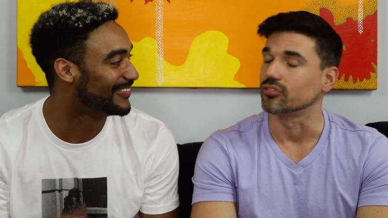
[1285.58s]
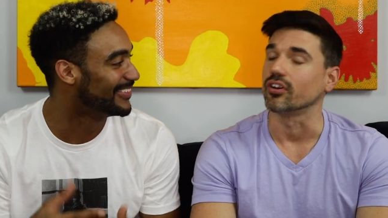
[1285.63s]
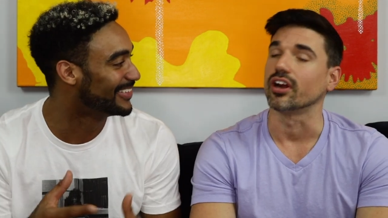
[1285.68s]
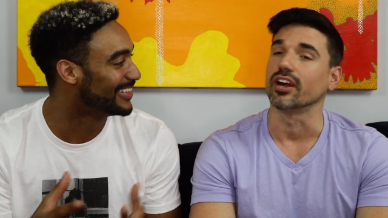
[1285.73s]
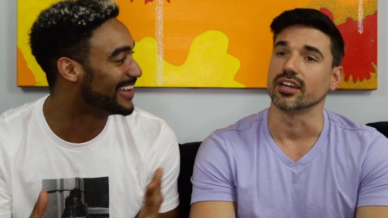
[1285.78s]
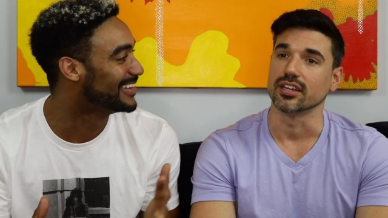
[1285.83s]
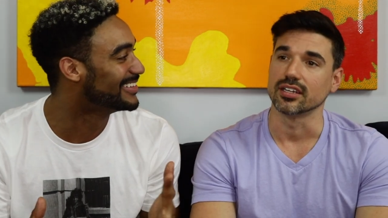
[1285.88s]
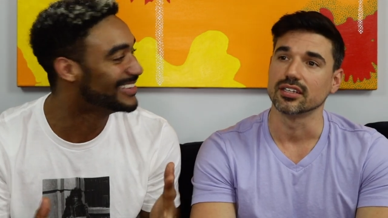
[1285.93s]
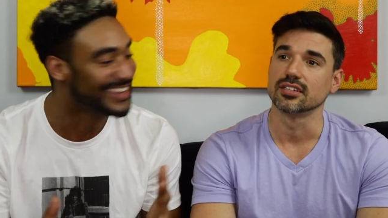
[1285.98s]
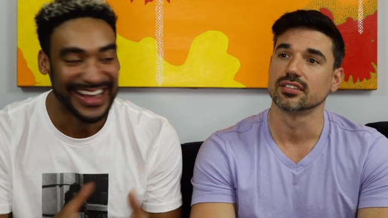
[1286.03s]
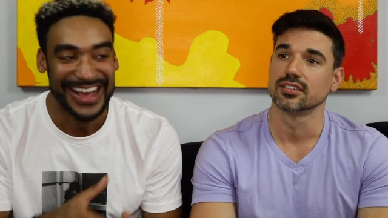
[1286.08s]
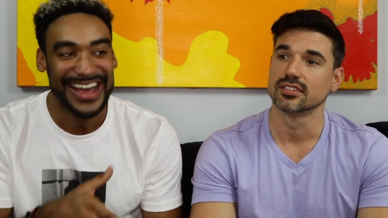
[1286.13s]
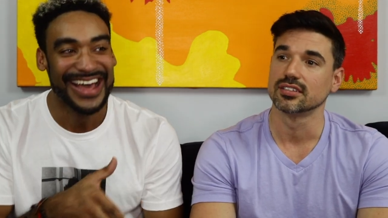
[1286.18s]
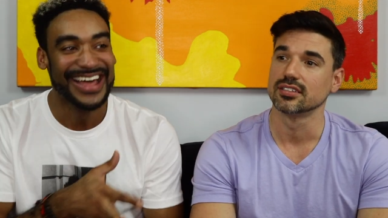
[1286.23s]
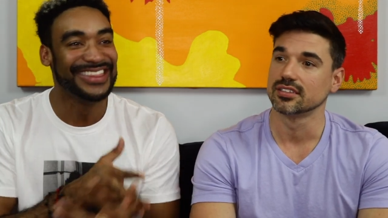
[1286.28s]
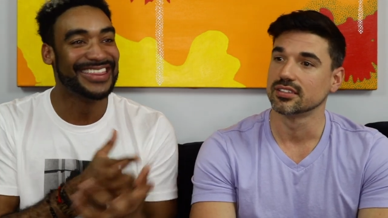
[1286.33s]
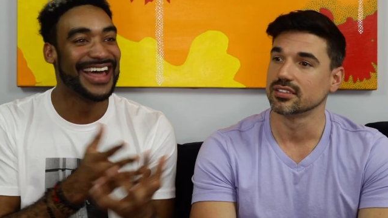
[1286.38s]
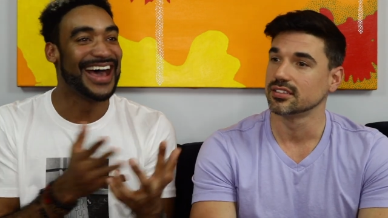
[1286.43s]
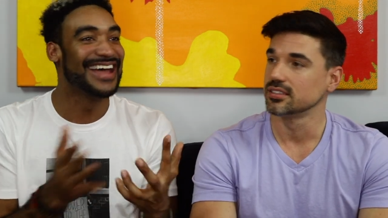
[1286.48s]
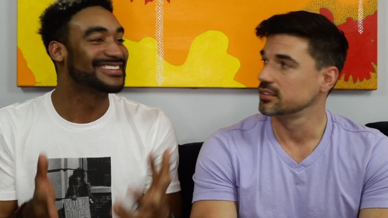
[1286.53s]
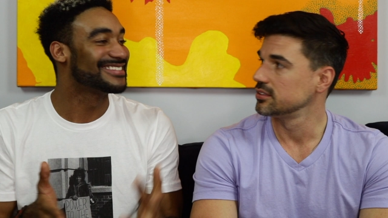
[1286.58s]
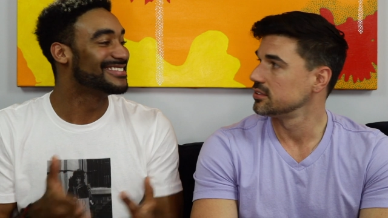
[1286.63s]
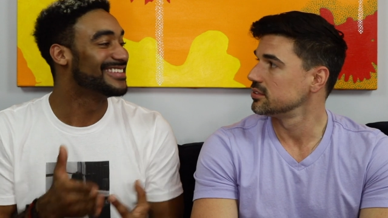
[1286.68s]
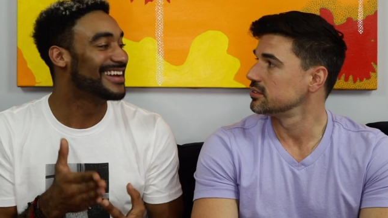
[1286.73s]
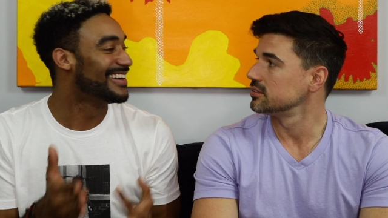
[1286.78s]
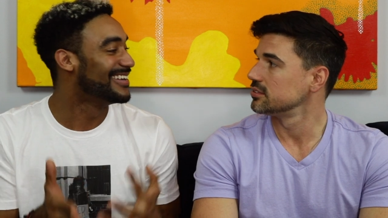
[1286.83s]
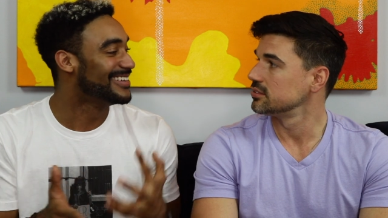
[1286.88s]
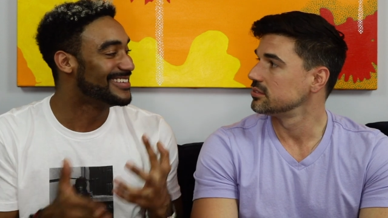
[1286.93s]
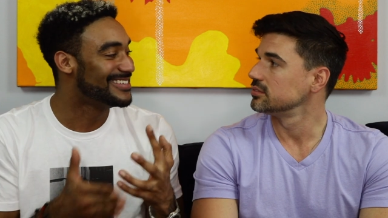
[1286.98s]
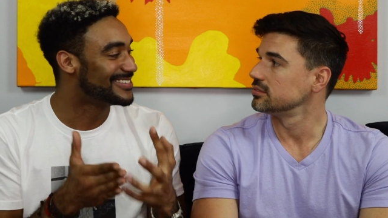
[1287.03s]
Speaker 1: but right. that, that's
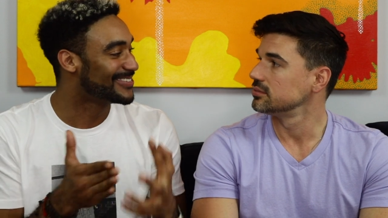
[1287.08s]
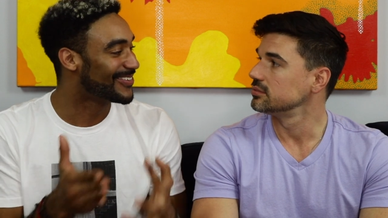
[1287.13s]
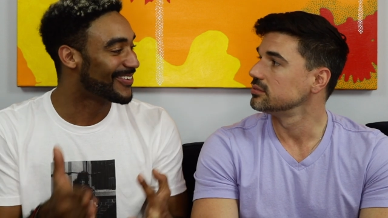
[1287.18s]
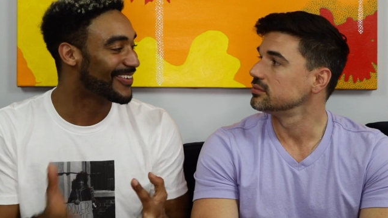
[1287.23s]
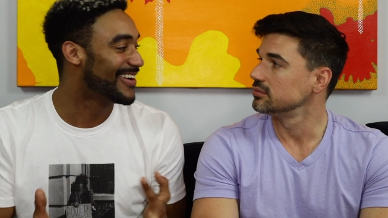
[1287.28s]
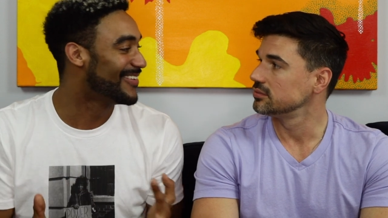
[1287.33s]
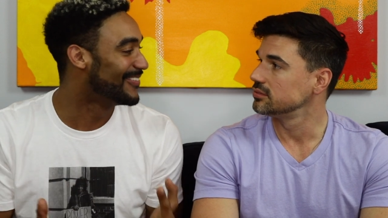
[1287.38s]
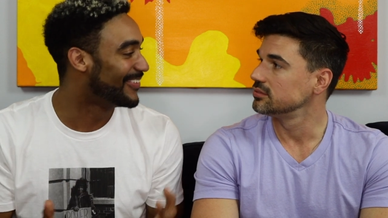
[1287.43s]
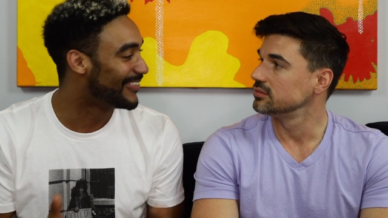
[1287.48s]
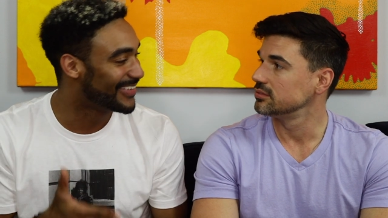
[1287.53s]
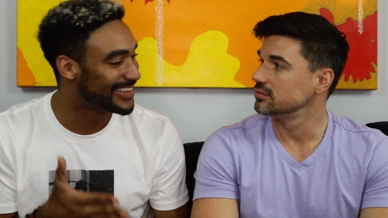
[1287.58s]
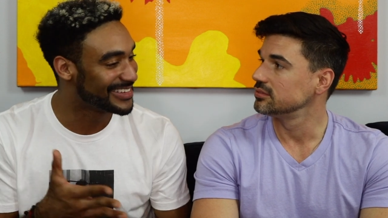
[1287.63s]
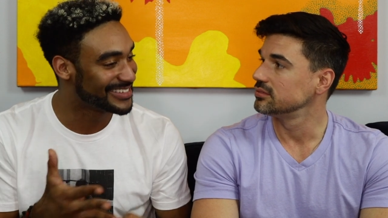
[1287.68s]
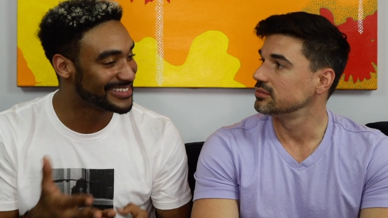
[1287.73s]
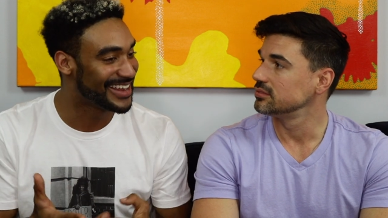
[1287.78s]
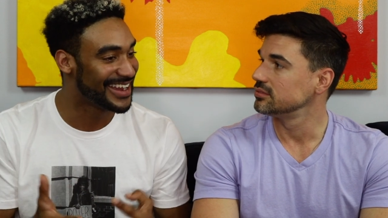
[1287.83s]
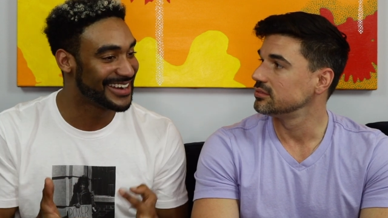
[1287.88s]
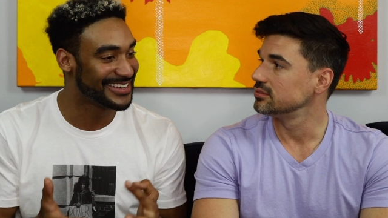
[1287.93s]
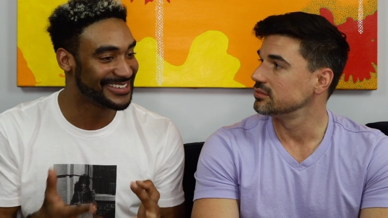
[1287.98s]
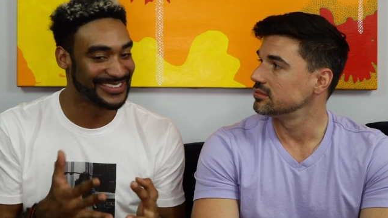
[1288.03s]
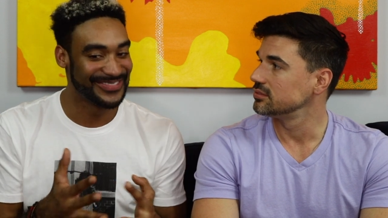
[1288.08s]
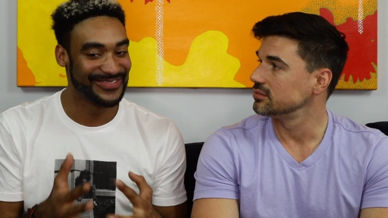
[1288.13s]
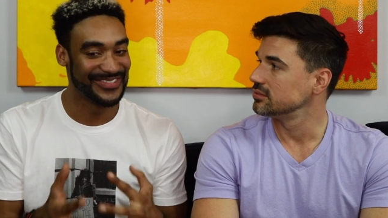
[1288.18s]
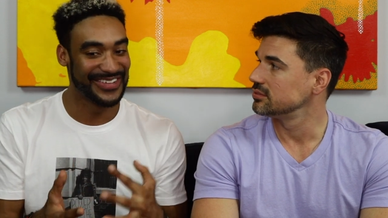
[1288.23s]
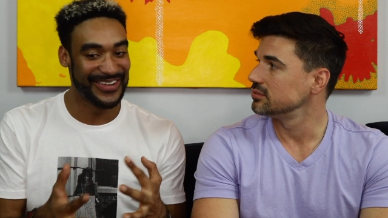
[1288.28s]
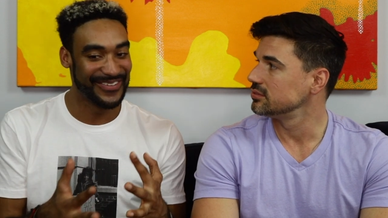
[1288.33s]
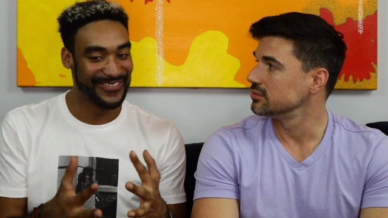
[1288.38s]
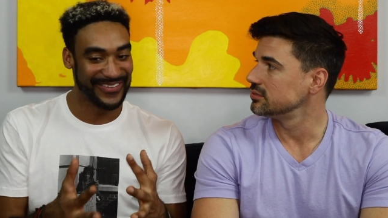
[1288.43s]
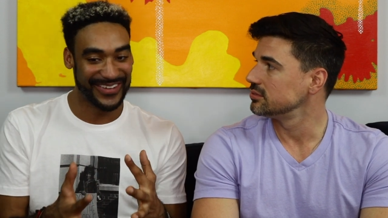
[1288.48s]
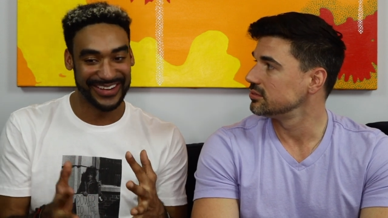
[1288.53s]
not enjoyable. That's not to
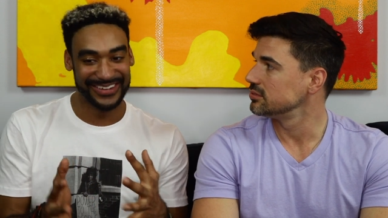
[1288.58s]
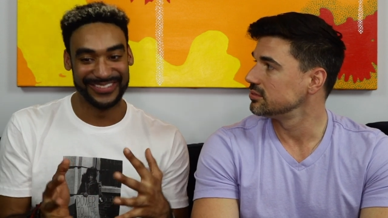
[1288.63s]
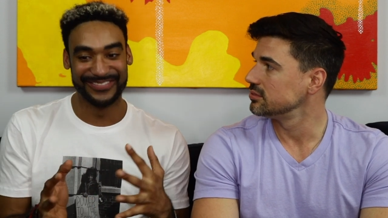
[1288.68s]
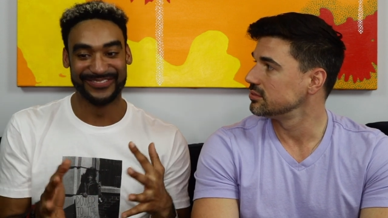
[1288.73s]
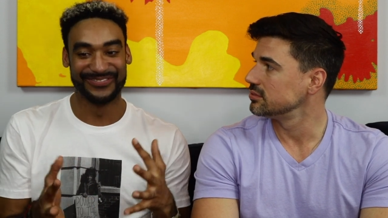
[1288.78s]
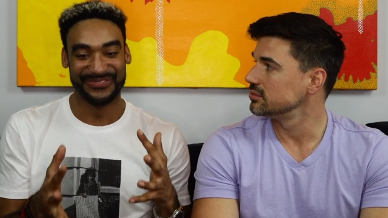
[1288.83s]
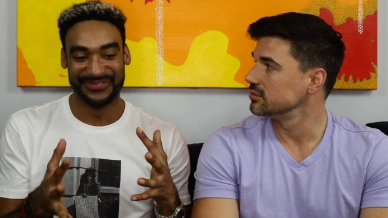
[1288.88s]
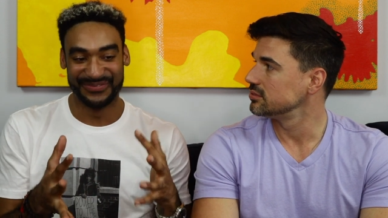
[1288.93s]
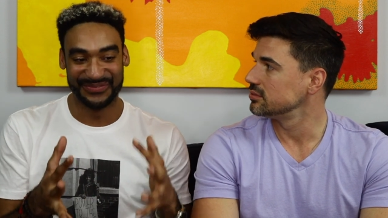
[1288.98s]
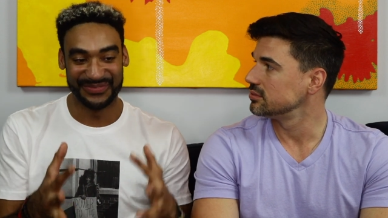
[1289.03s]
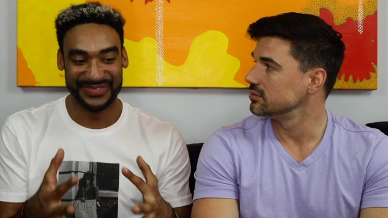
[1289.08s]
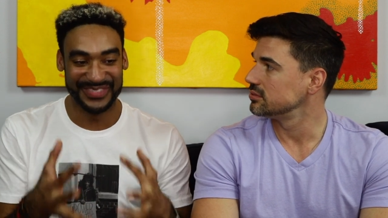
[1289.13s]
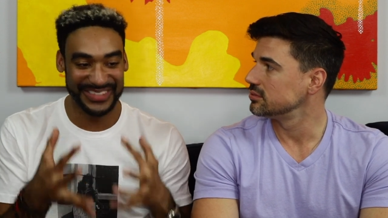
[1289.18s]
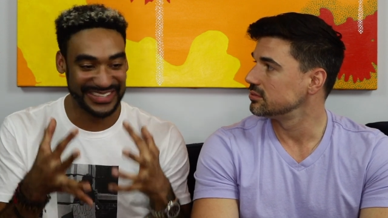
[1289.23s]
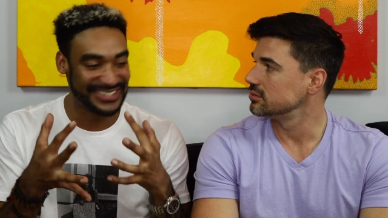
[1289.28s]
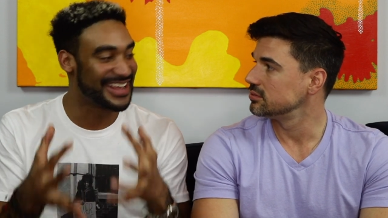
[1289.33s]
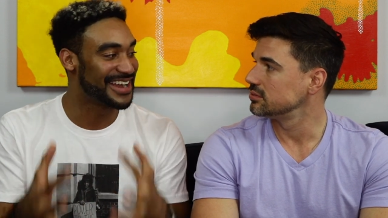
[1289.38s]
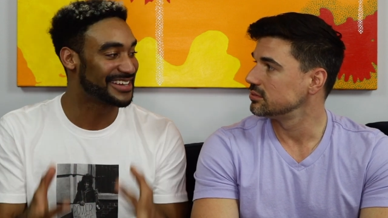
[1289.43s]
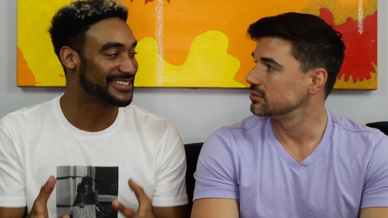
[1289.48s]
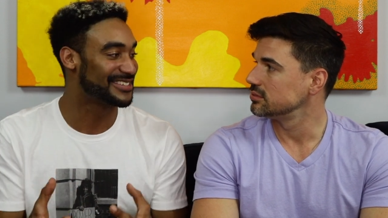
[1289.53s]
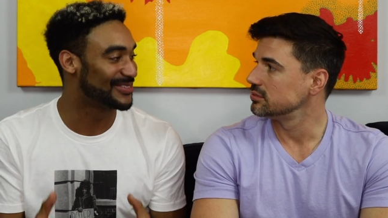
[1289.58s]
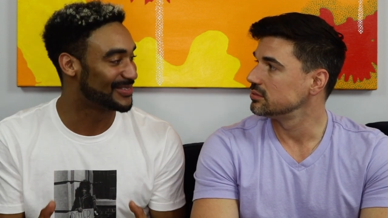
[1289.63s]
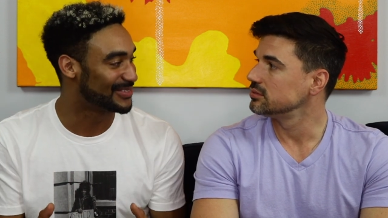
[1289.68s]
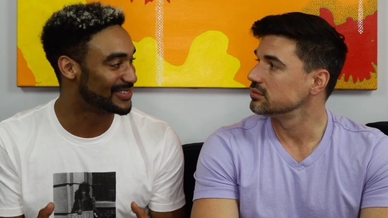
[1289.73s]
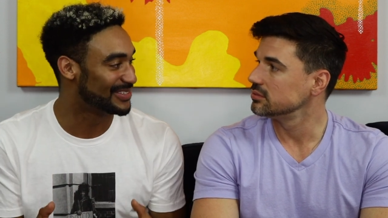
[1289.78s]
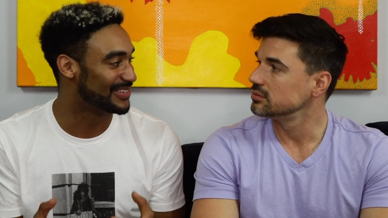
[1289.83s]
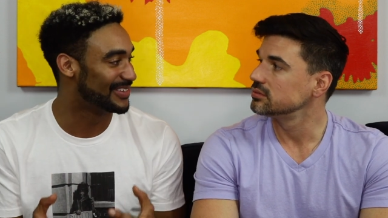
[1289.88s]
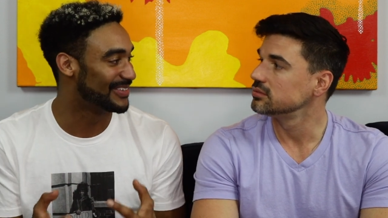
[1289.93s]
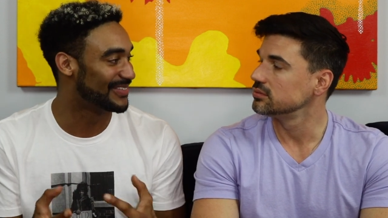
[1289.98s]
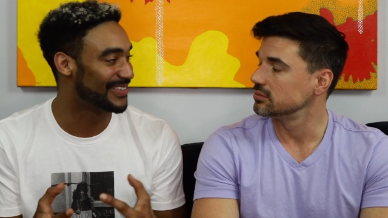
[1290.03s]
be what sex was
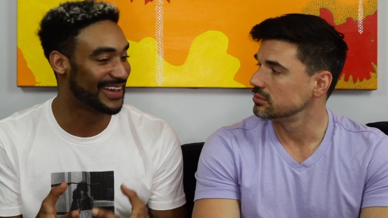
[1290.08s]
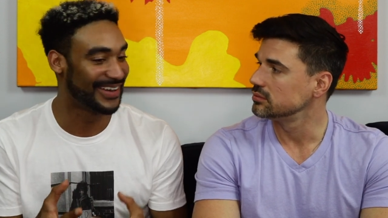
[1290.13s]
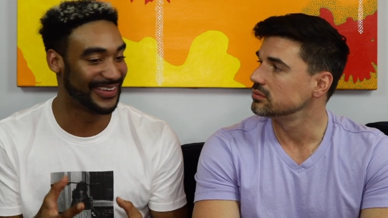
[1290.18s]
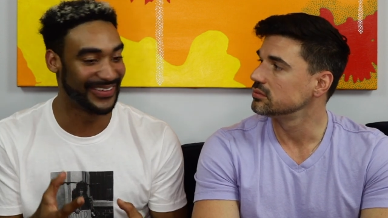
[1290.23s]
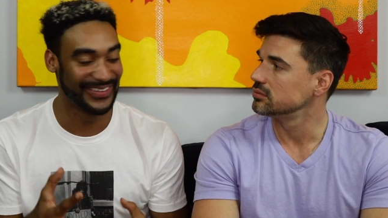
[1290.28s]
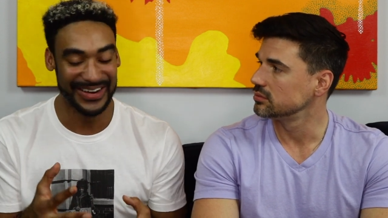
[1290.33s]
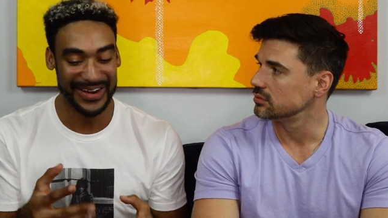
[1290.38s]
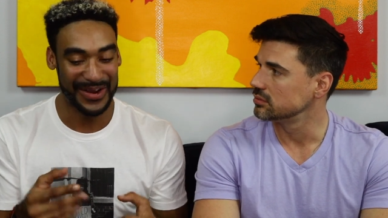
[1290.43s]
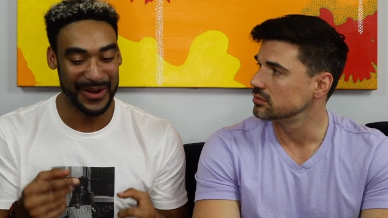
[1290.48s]
to be about.